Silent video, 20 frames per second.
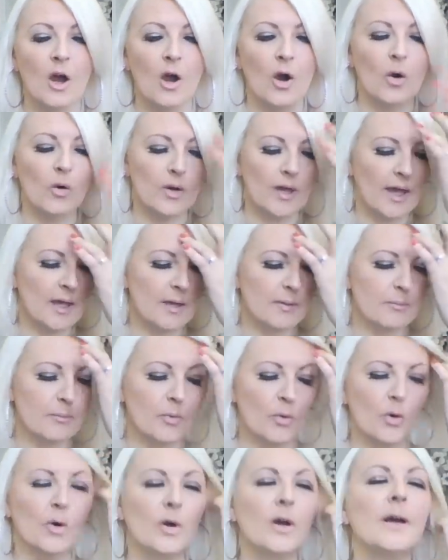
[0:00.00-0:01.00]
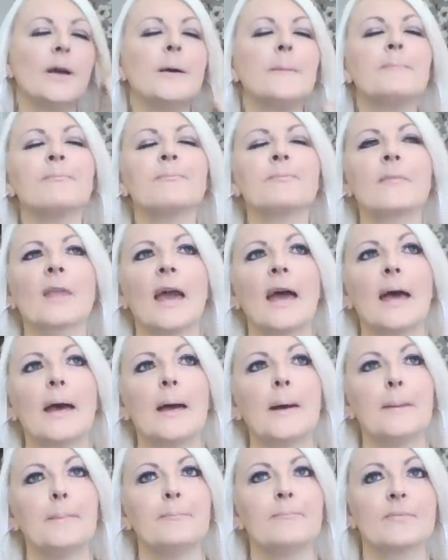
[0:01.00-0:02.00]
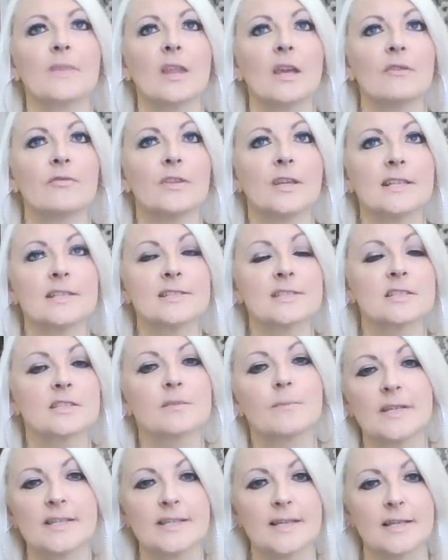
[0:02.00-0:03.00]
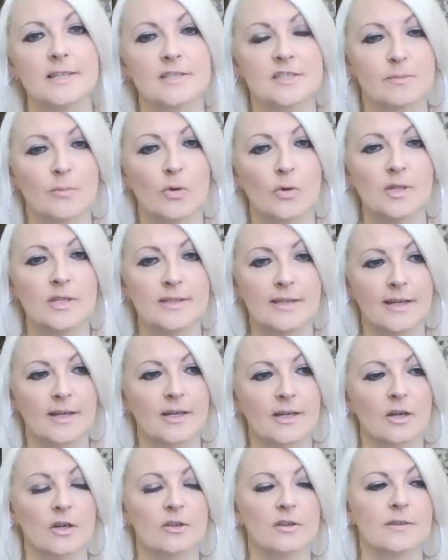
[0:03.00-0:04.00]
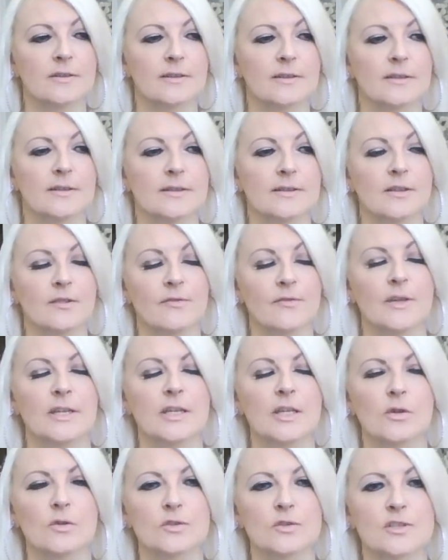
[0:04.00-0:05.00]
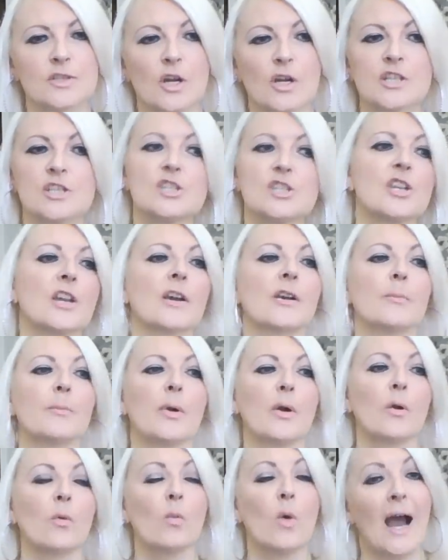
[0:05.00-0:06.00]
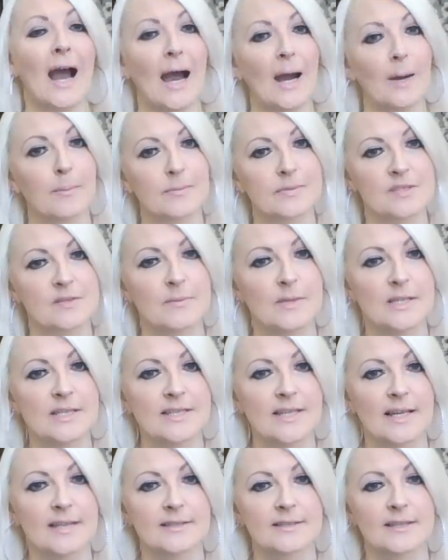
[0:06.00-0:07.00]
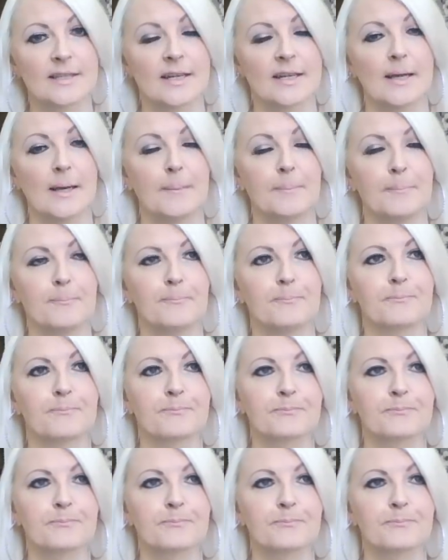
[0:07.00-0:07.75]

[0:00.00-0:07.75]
Okay, but um, if you listen to my testimony there on the the videos, I share about what happened to me then. That um,